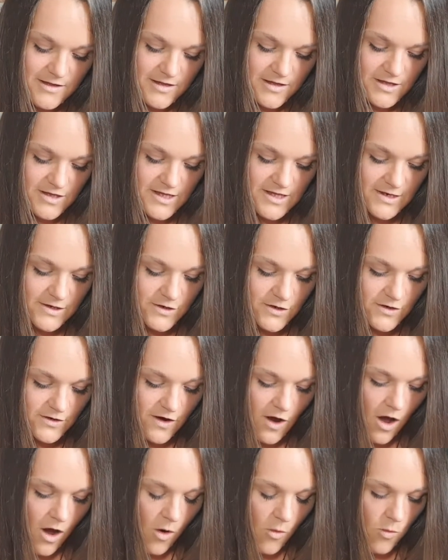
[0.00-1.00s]
She looked,
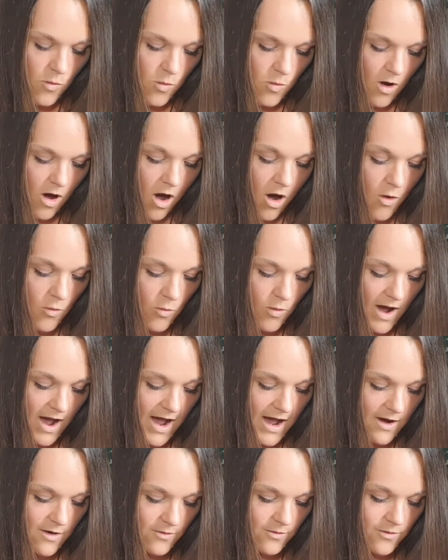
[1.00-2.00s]
oh, oh
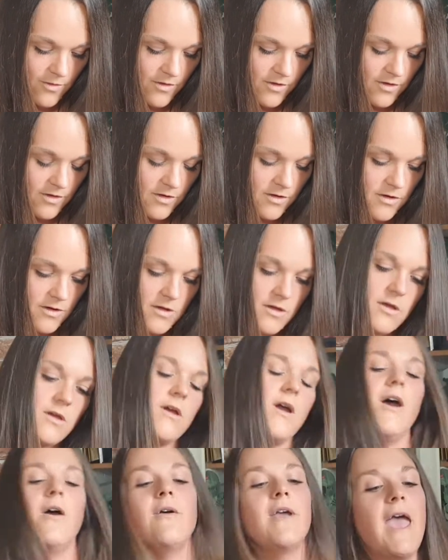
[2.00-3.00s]
wow.
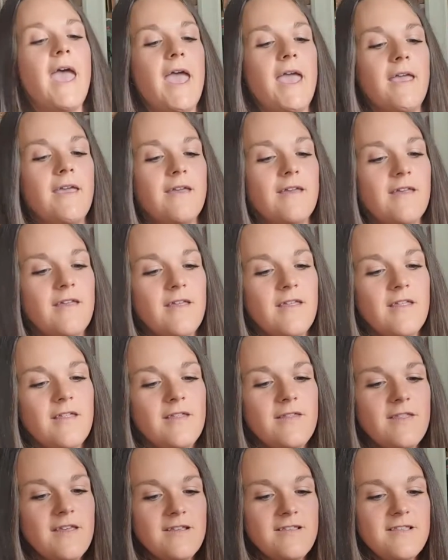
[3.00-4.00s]
Okay,
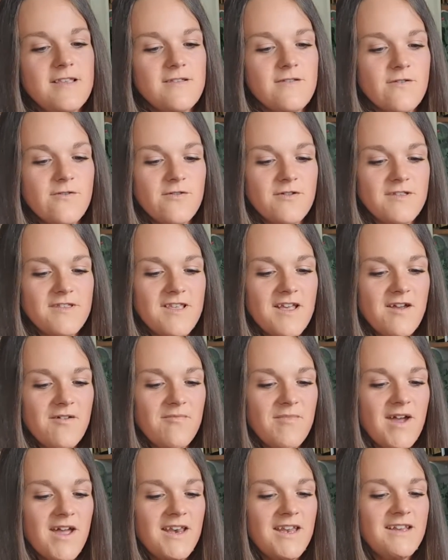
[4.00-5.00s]
this is awesome.
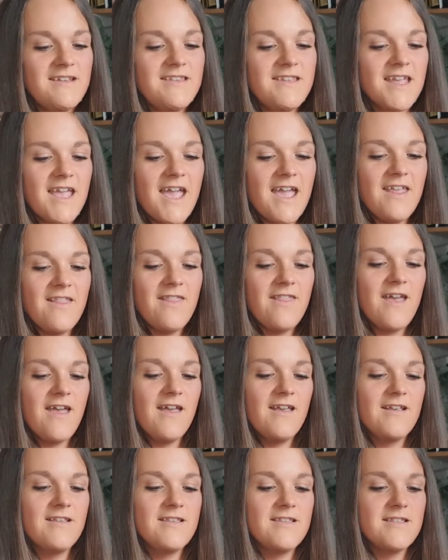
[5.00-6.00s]
I need to get in there.
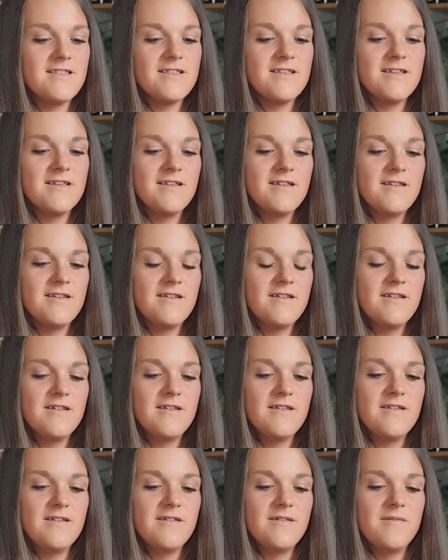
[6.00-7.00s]

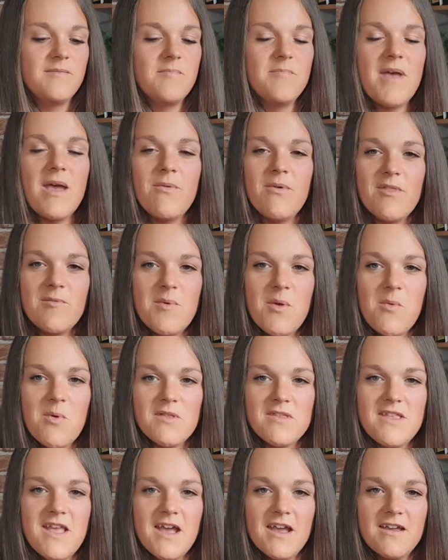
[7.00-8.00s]
Bear with me one
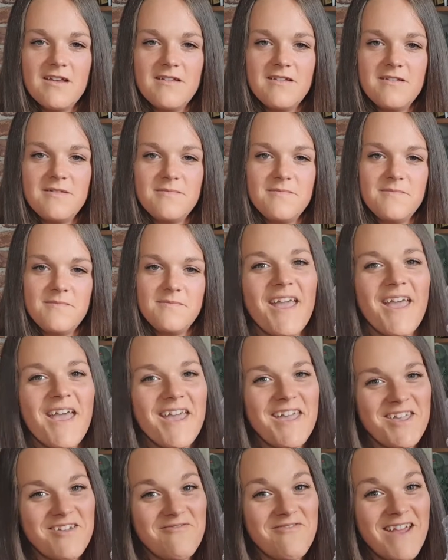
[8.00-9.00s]
second. Are
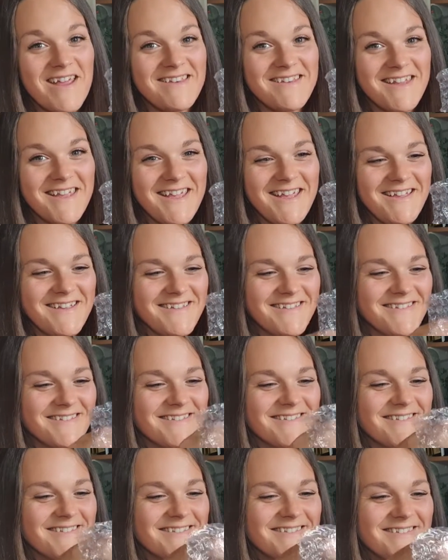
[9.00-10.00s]
you ready?
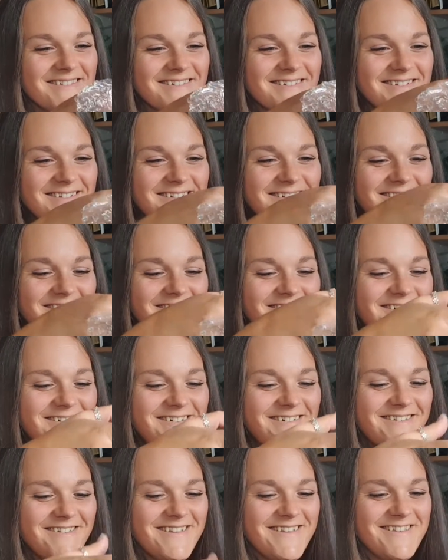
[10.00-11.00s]

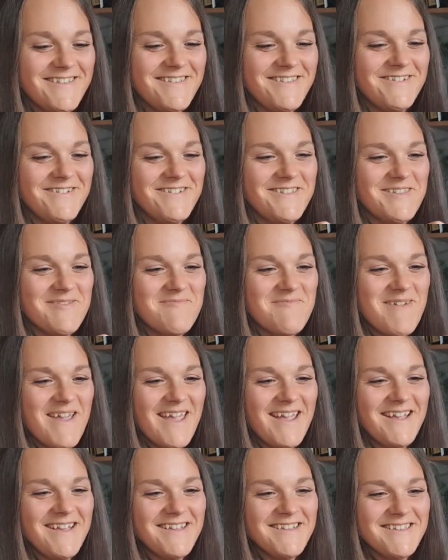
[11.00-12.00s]
Oh, this looks
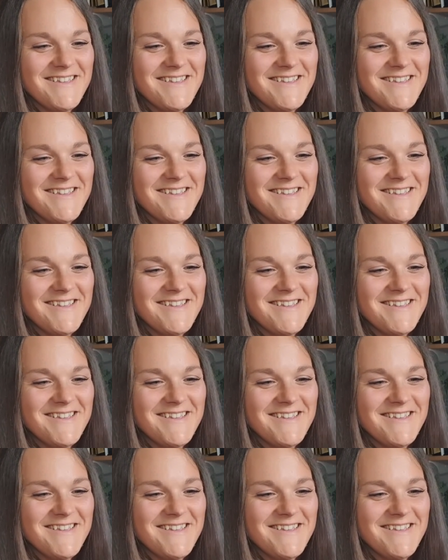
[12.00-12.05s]
amazing.